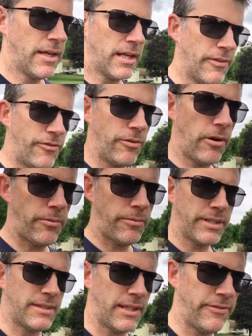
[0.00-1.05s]
if you are
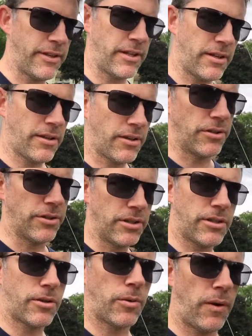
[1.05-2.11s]
receiving
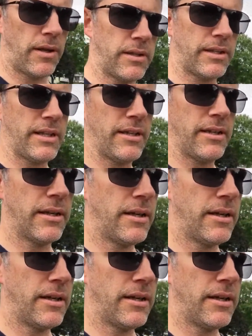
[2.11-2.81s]
good quality